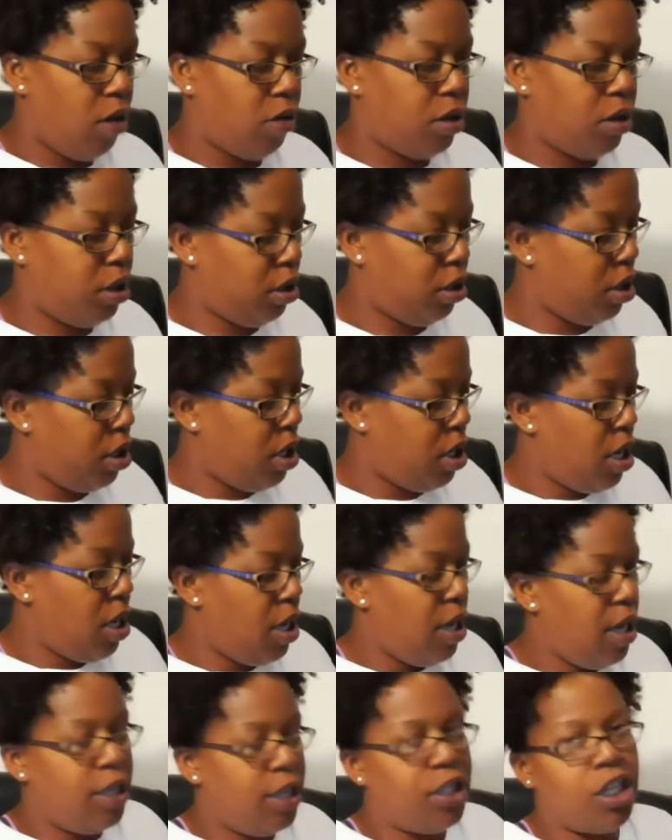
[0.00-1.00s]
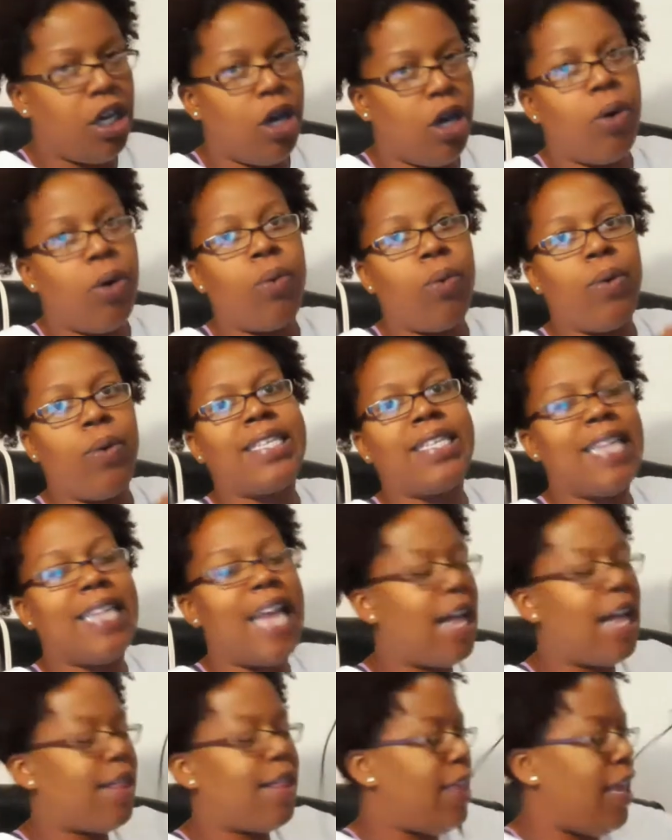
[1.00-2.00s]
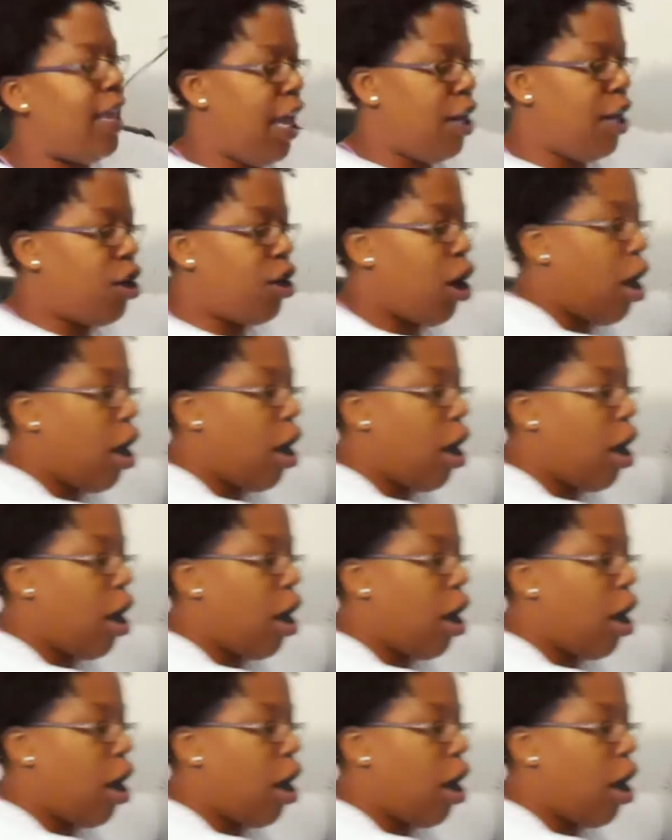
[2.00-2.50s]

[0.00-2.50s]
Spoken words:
else. So it's not the end-all,